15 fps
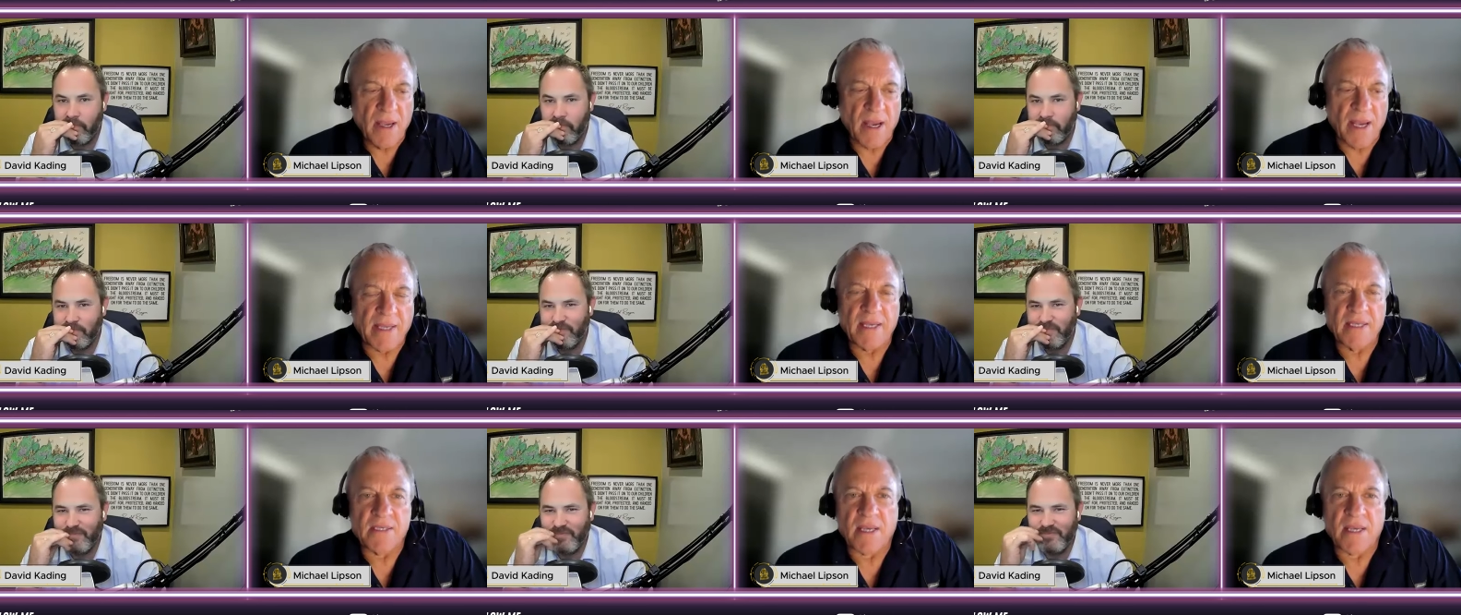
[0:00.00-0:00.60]
Speaker 1: I
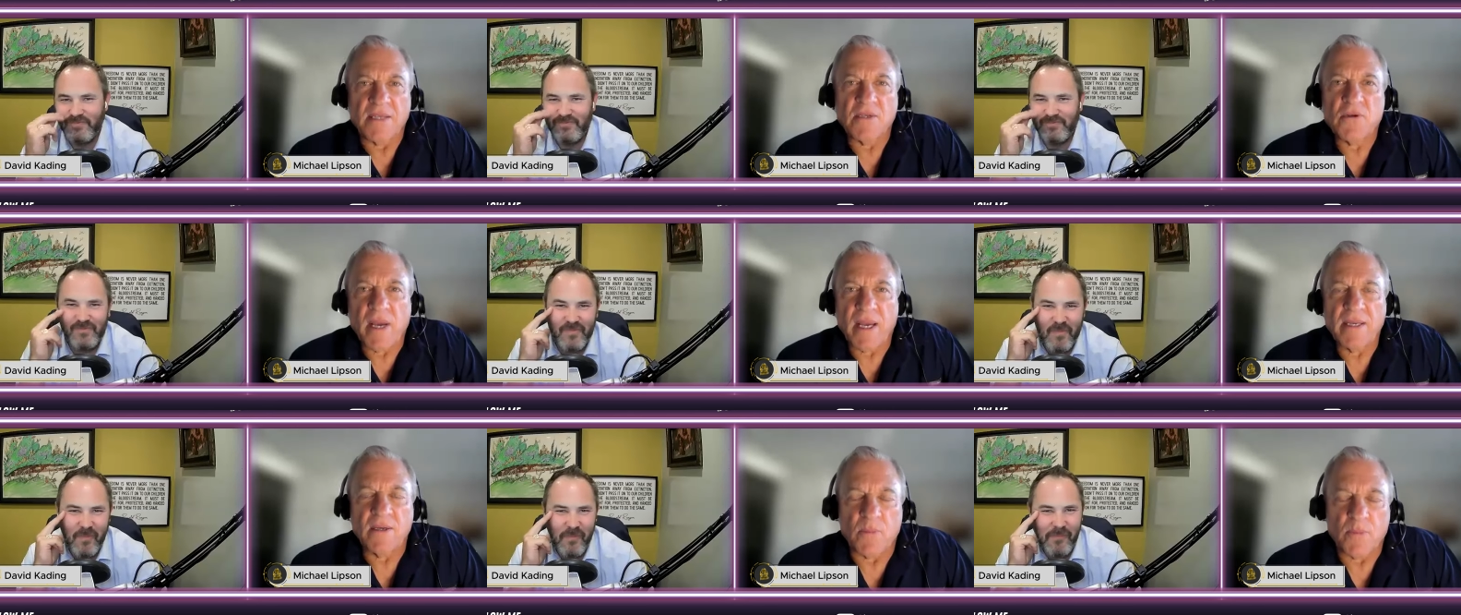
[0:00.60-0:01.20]
guess I
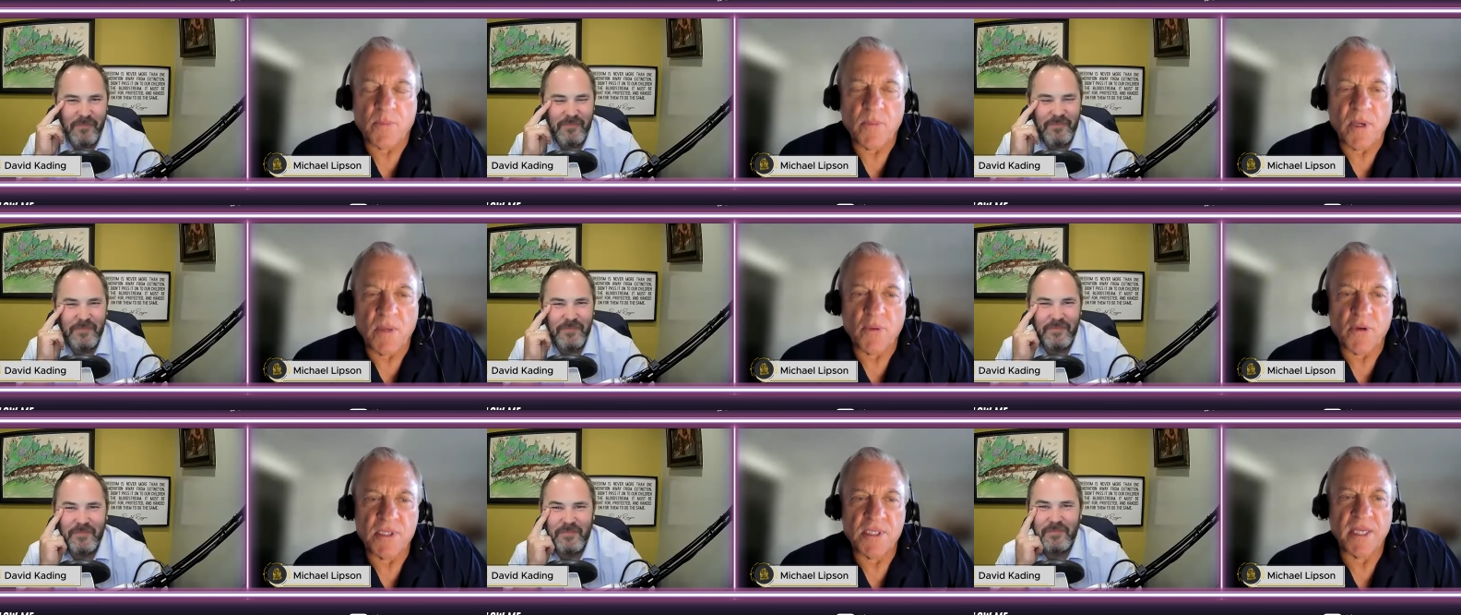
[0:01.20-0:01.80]
tried to
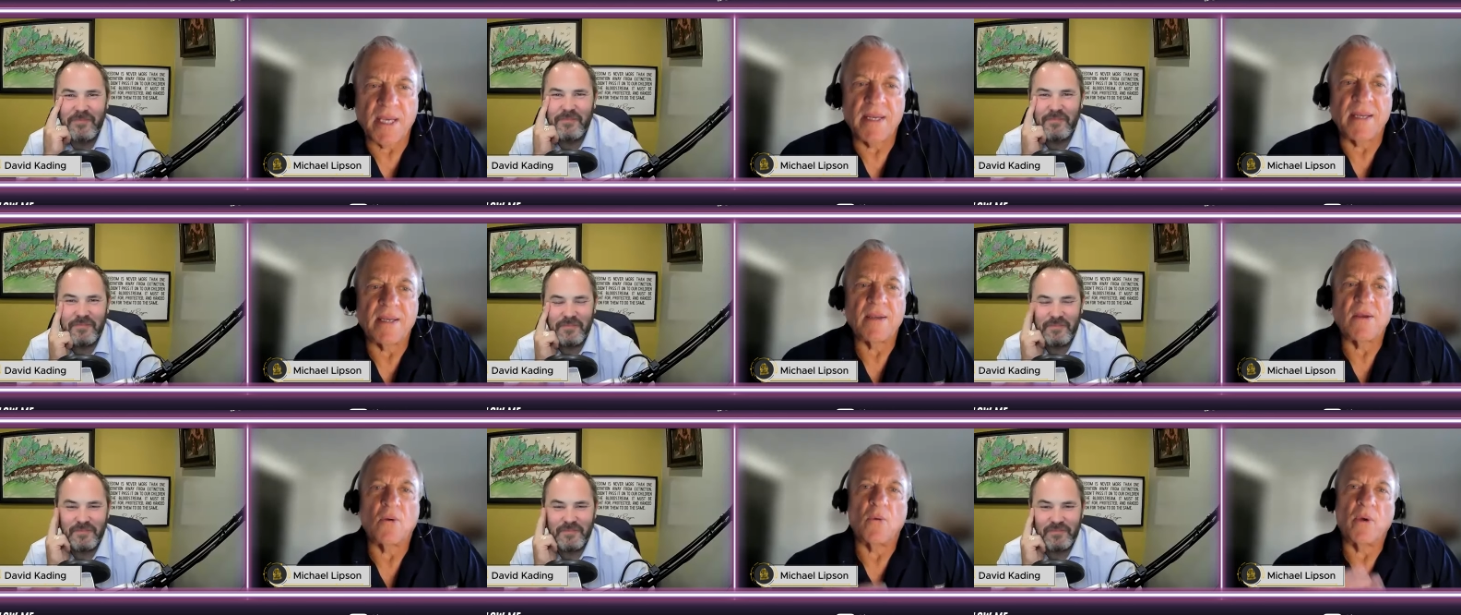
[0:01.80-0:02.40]
present it
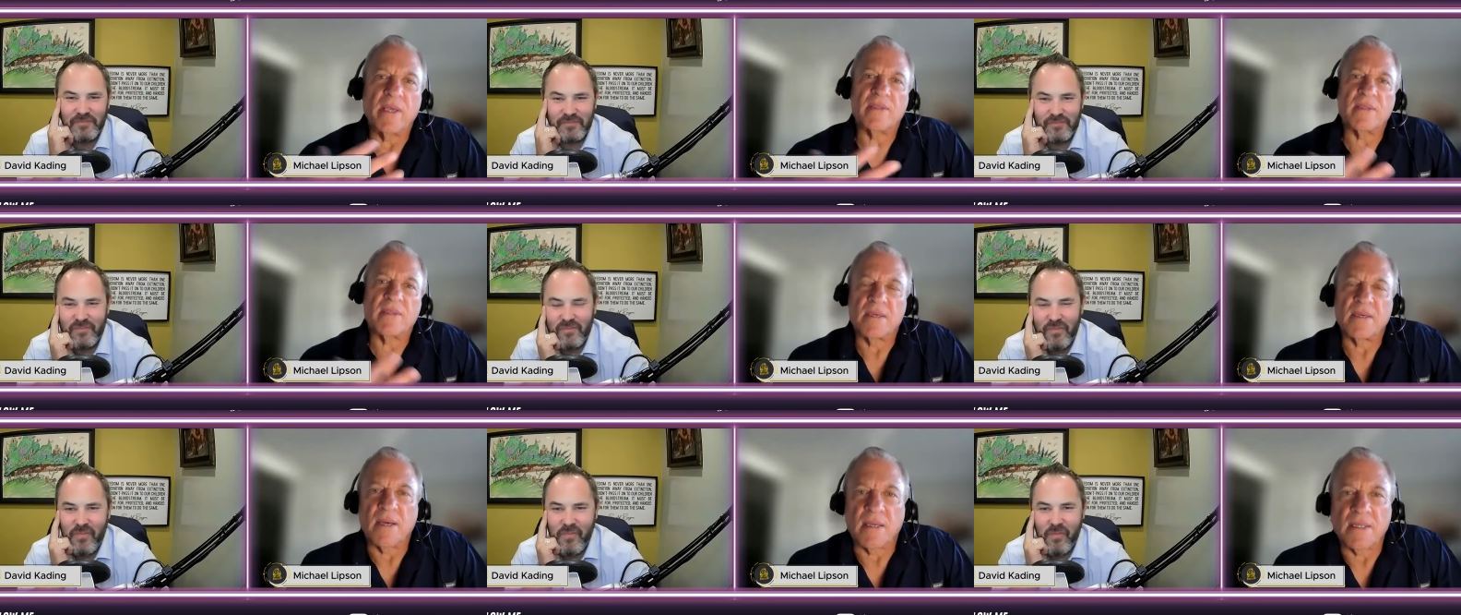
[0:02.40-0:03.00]
with
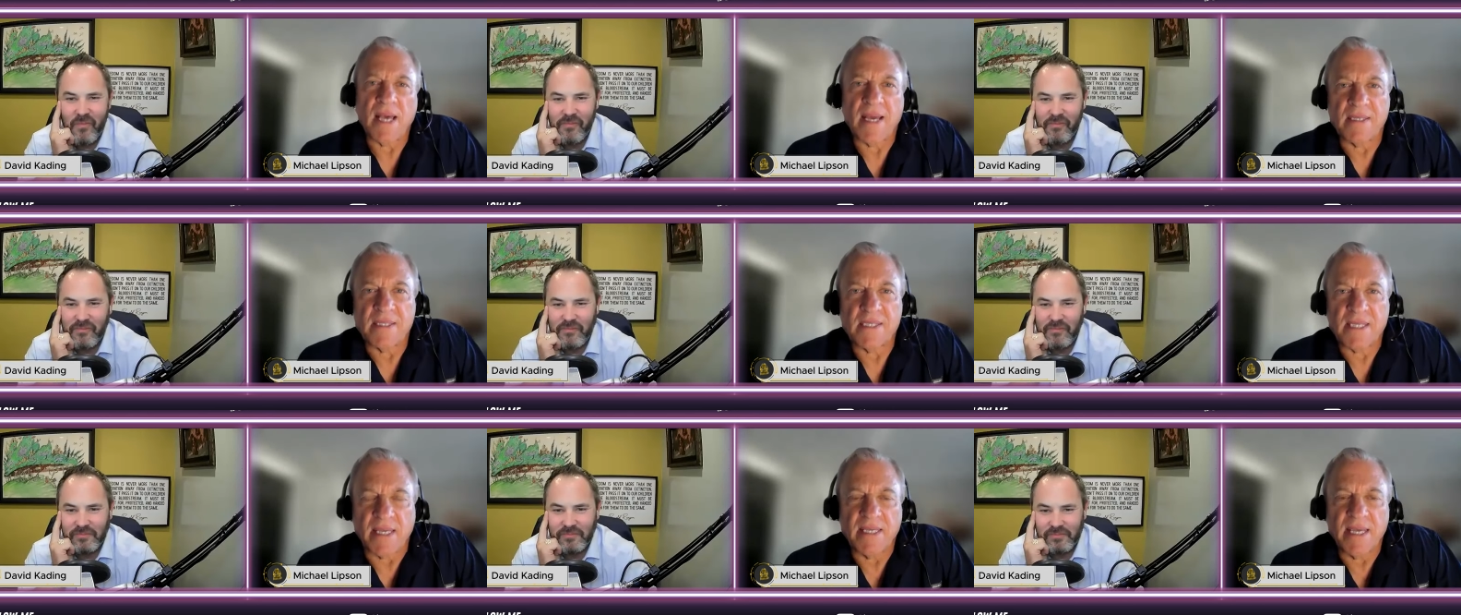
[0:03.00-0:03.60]
a lot of
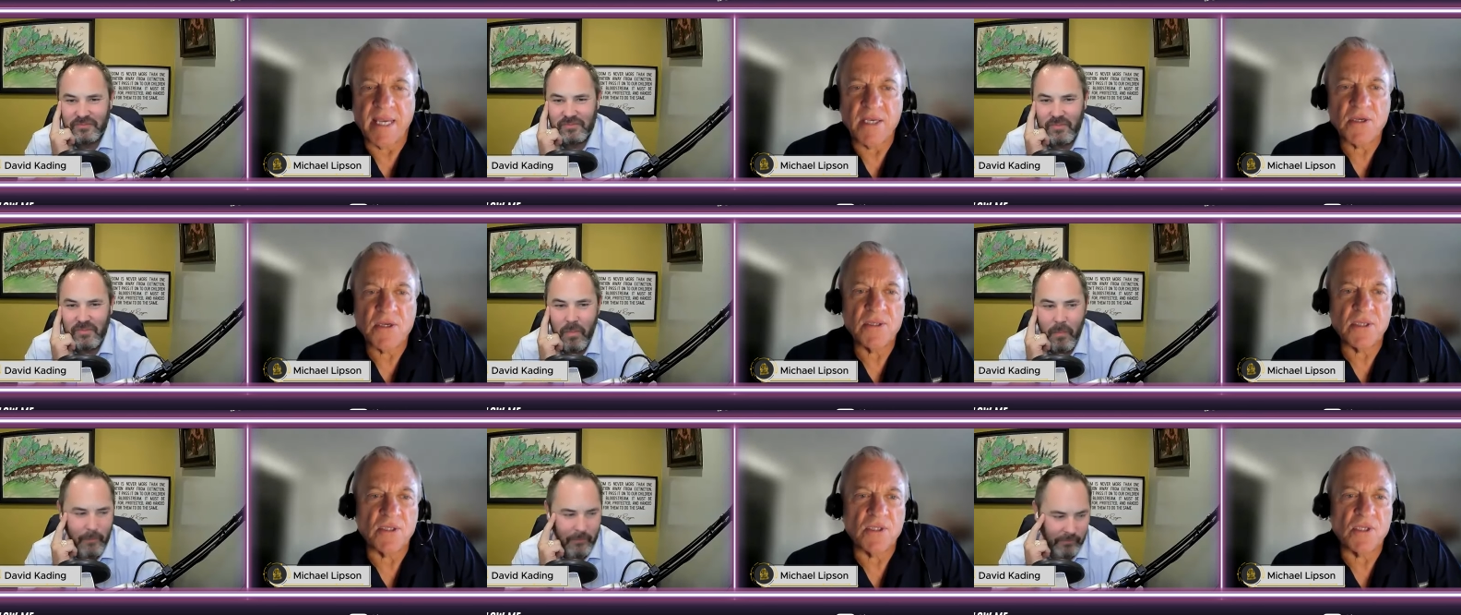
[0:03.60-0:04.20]

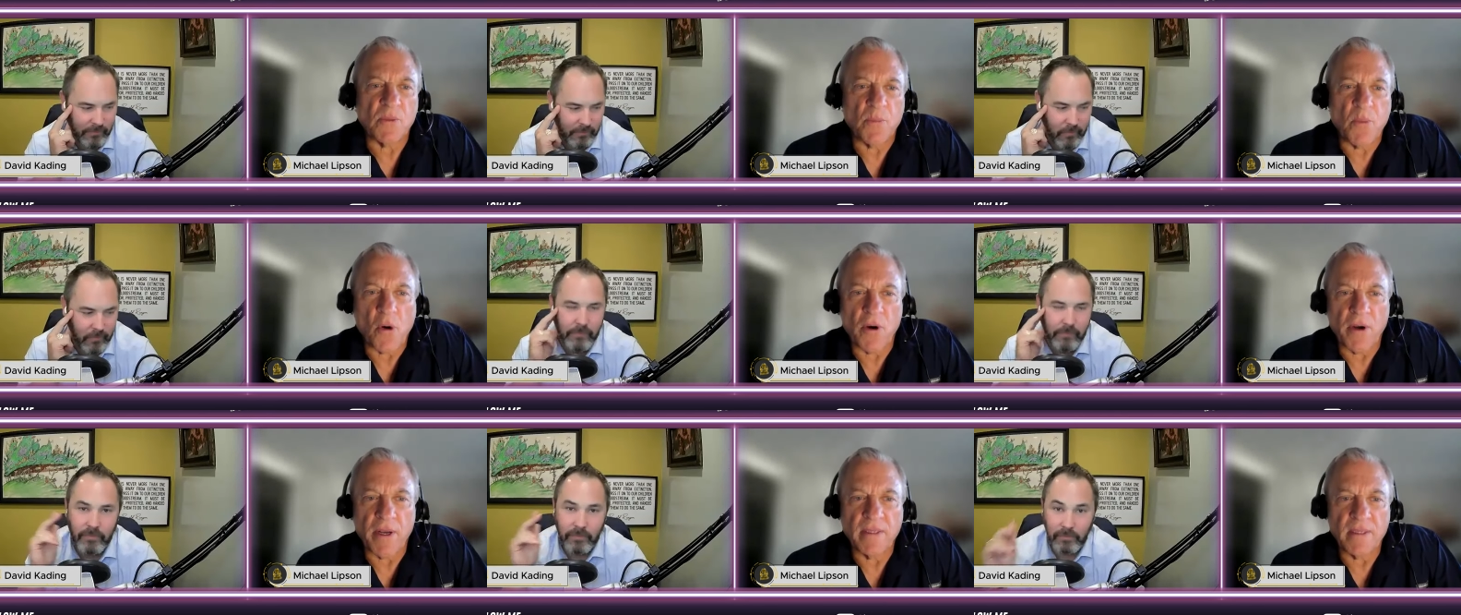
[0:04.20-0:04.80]
citations and
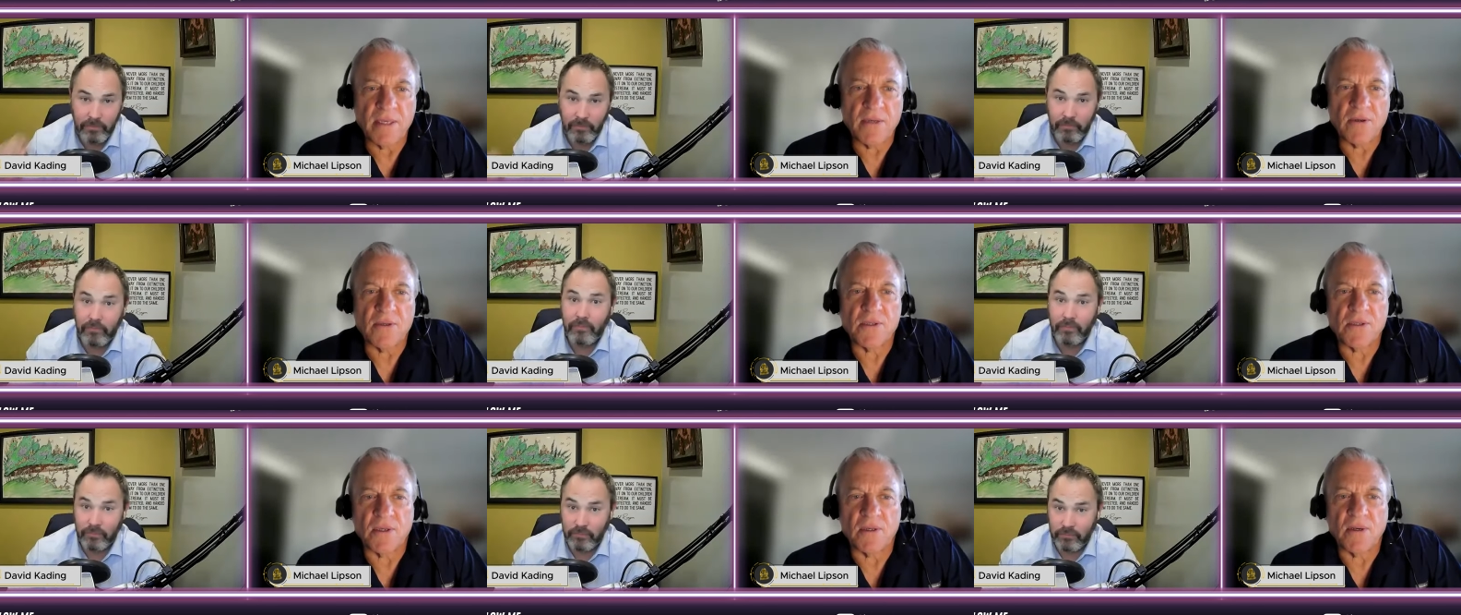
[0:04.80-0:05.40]
supporting
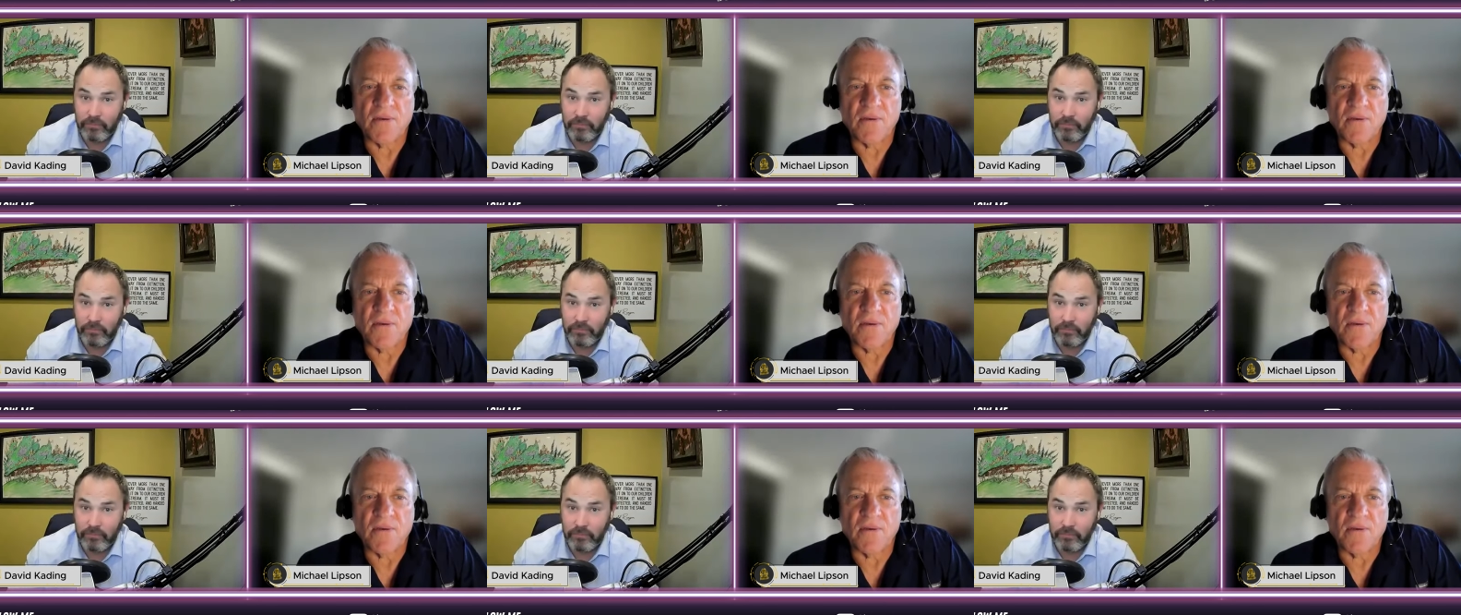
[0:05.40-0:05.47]
literature